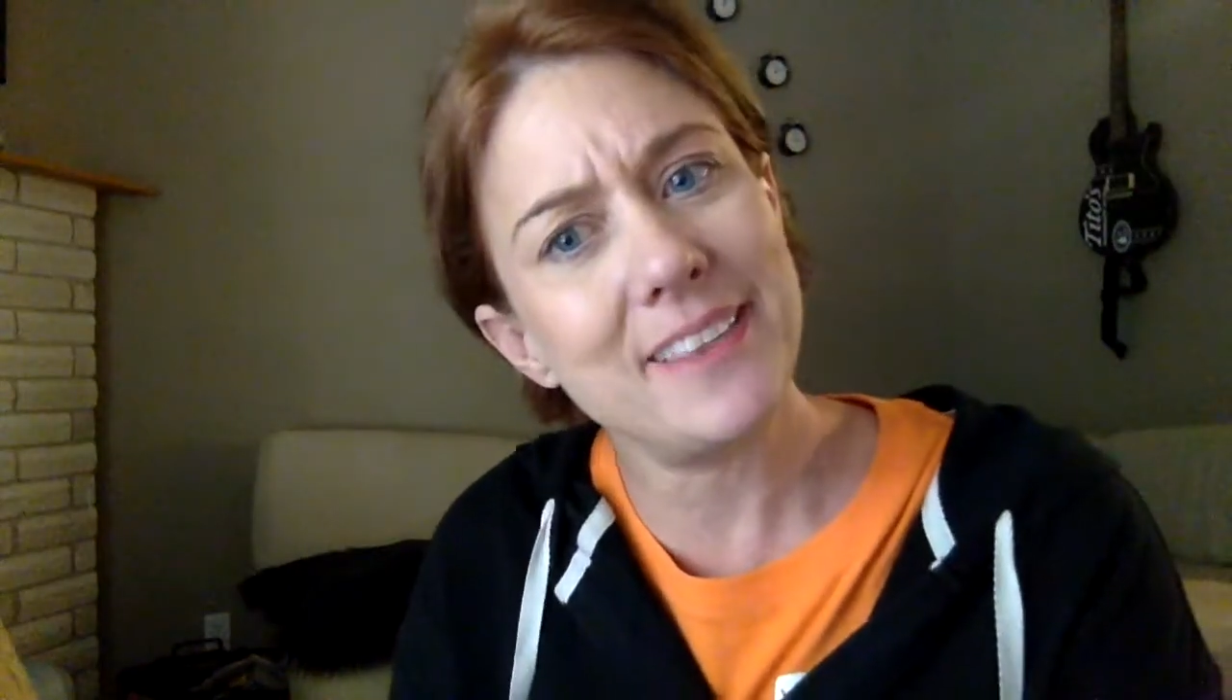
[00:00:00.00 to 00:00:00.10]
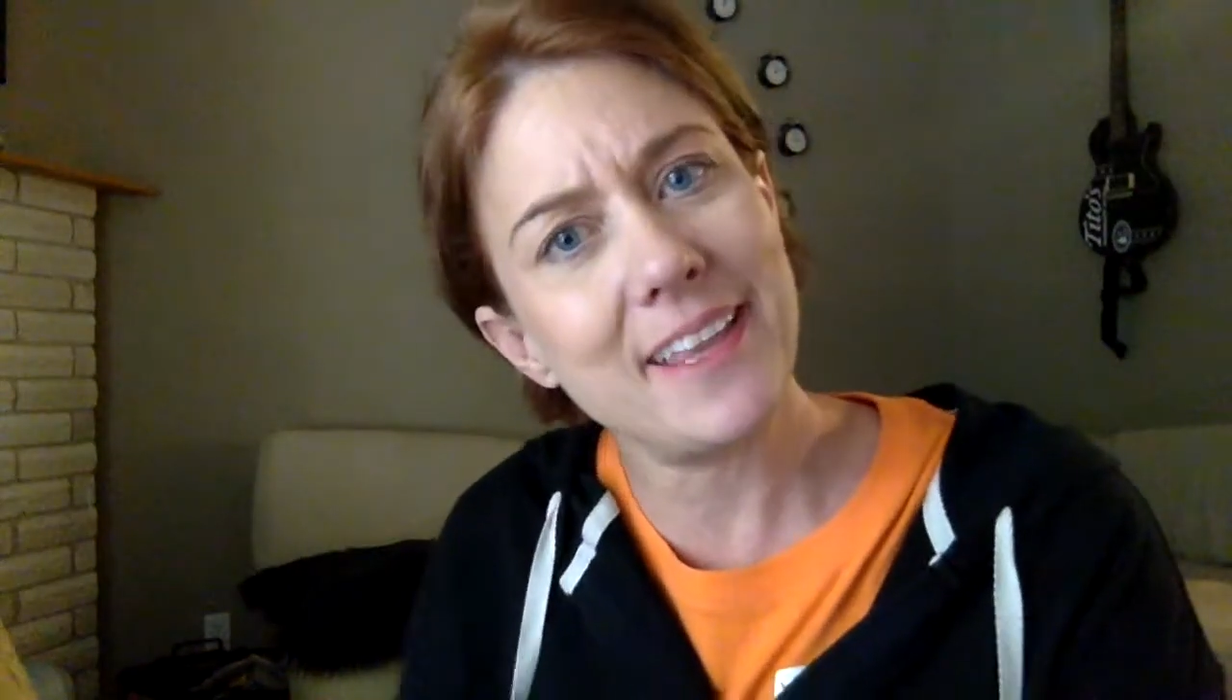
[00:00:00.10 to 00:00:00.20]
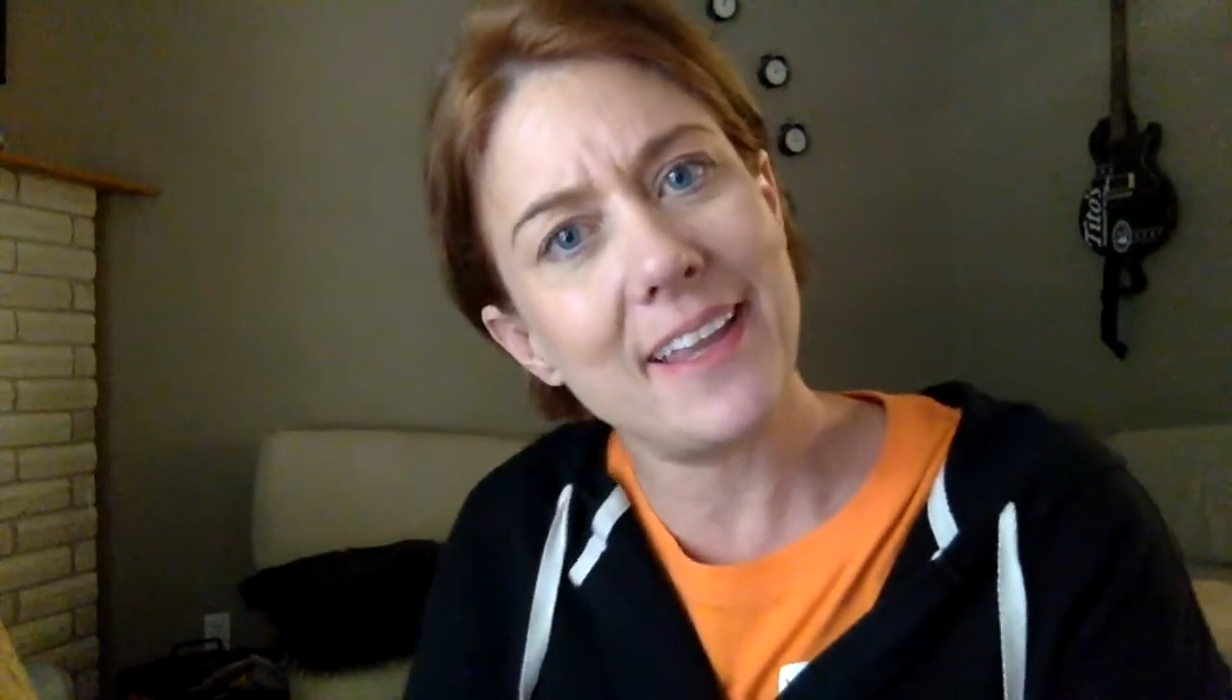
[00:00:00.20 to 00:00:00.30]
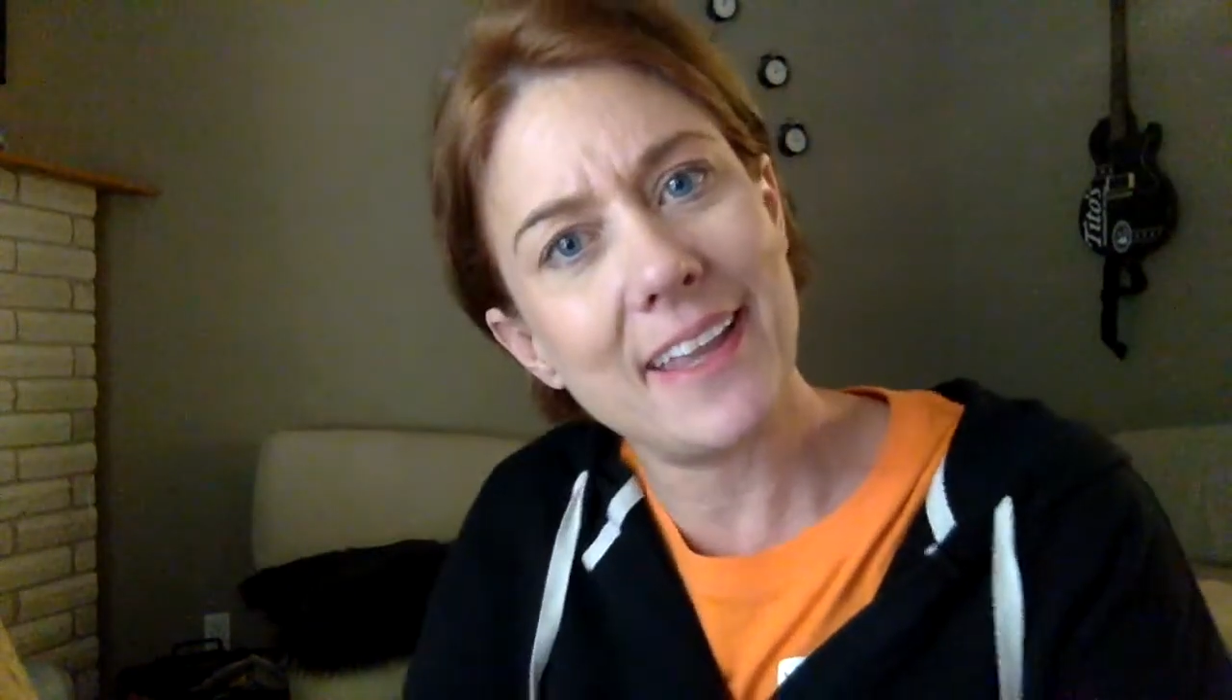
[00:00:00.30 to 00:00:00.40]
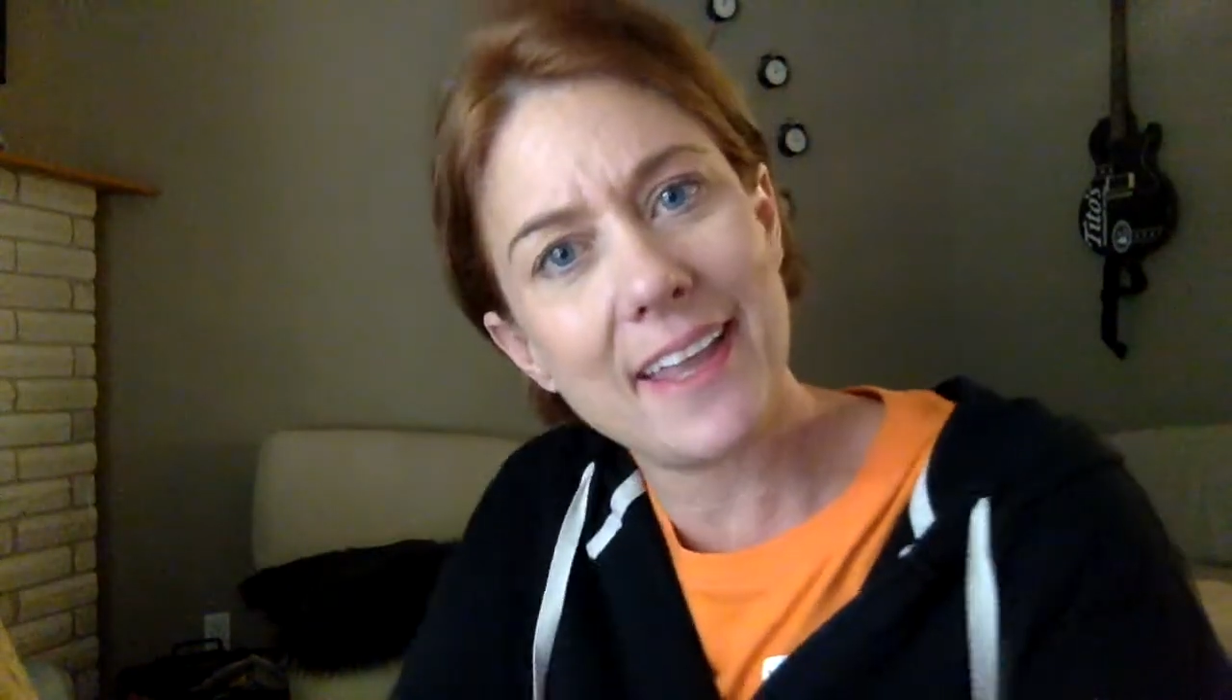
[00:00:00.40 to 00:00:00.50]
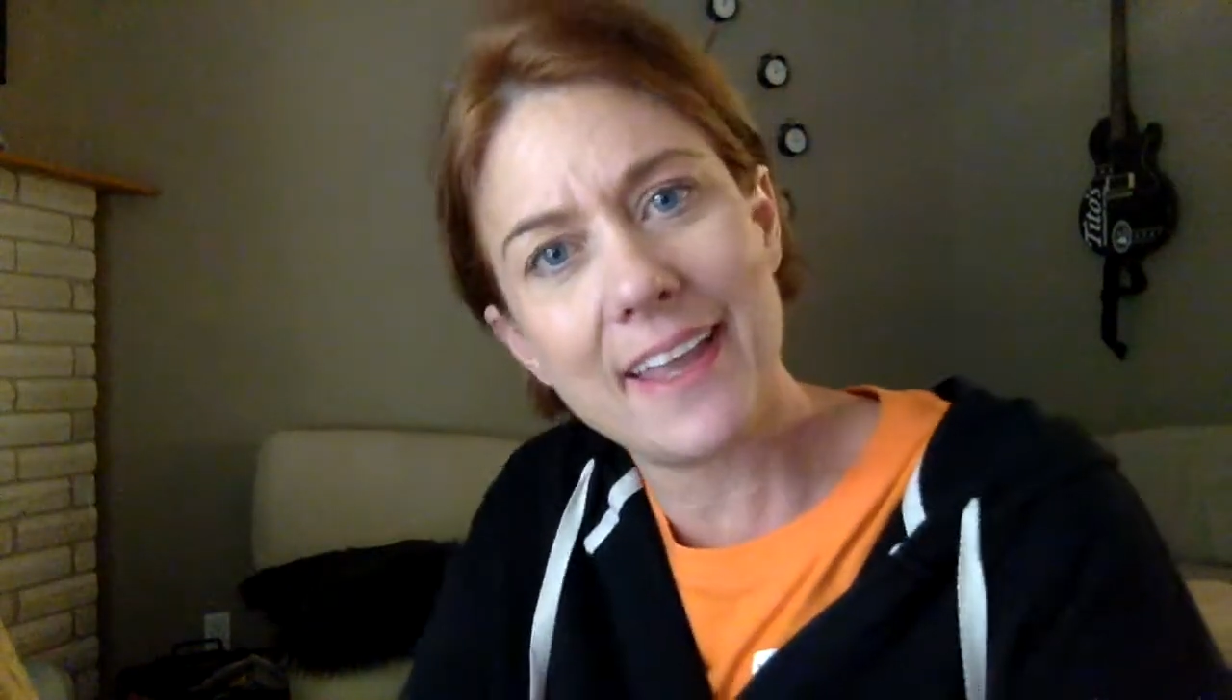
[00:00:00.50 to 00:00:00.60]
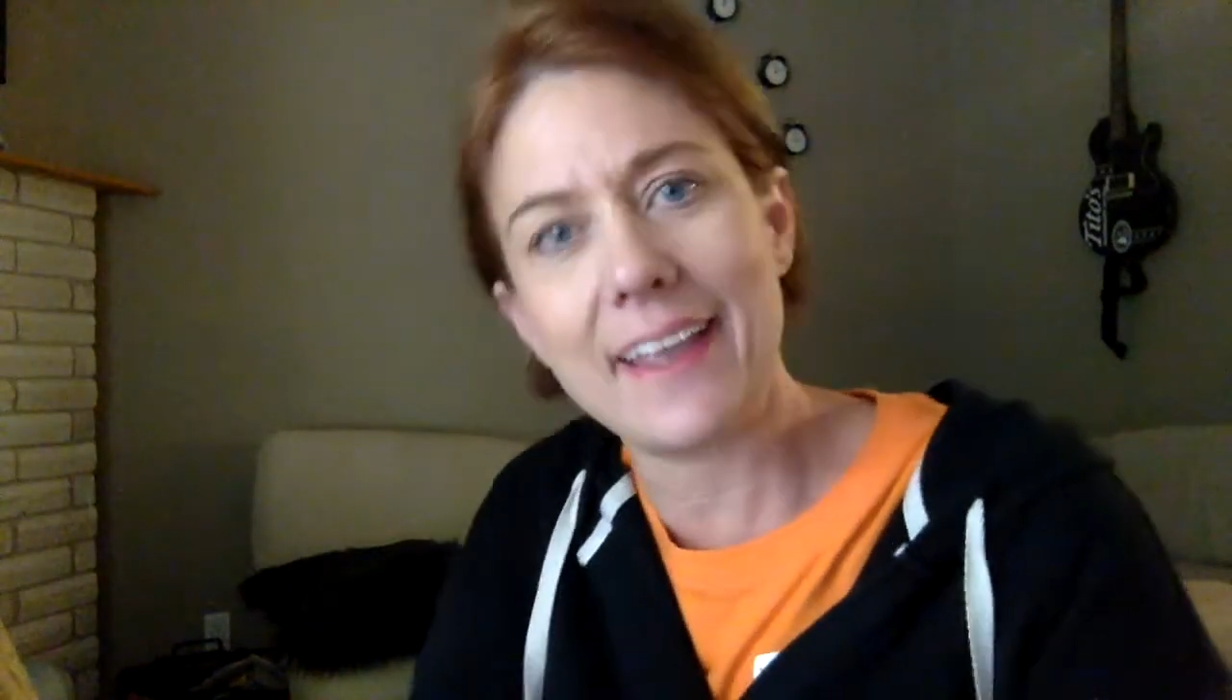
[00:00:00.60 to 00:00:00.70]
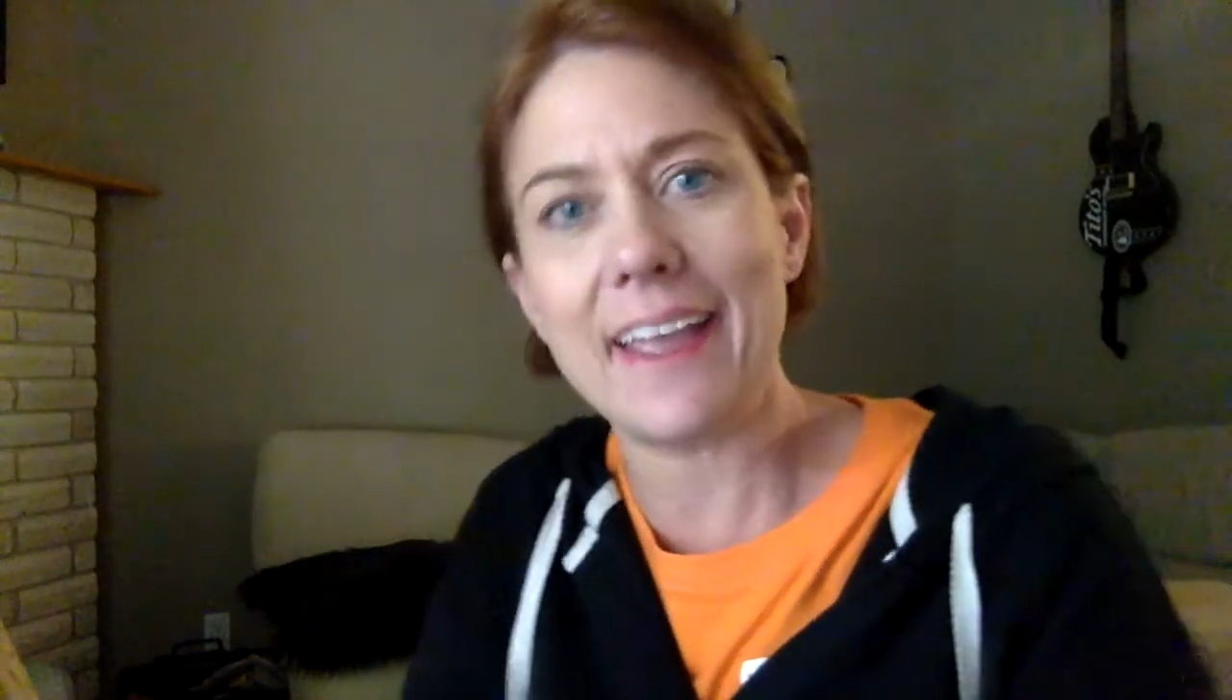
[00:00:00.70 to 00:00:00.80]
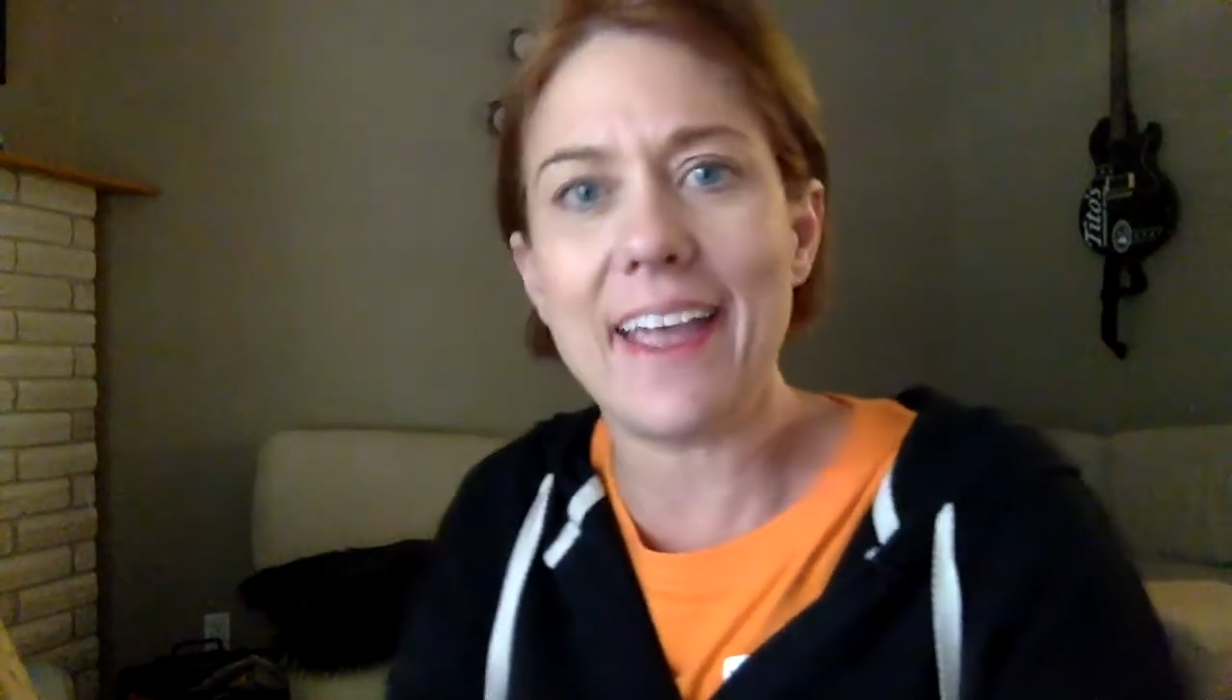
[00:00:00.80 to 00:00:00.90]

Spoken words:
thinking,